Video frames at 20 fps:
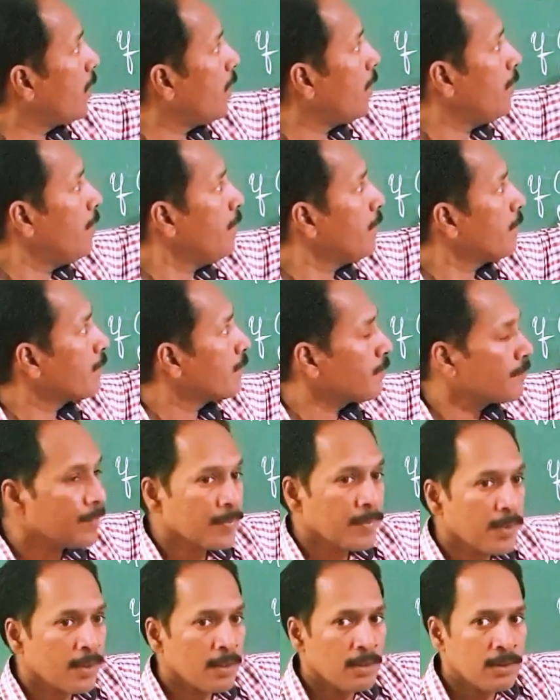
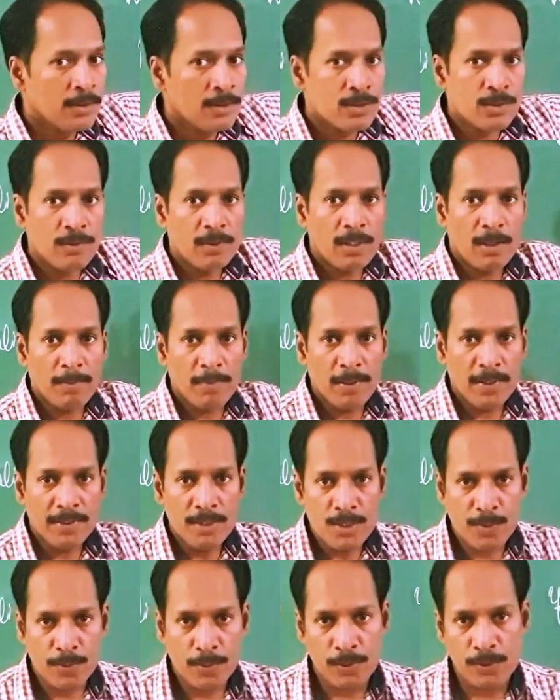10. So we'll
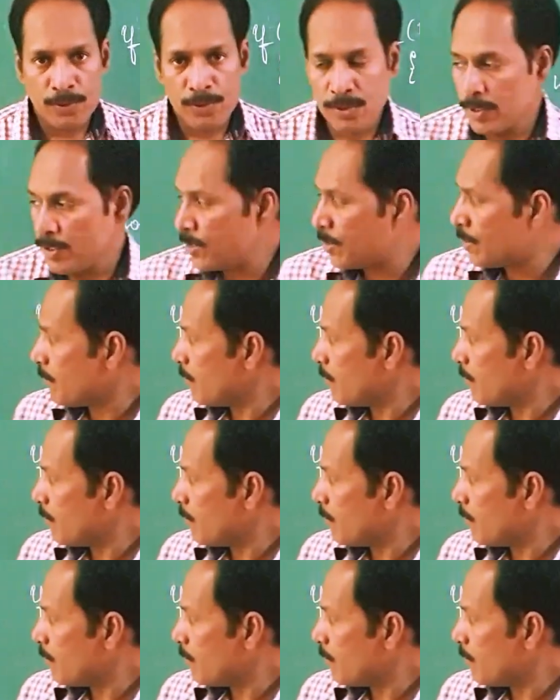apply this process.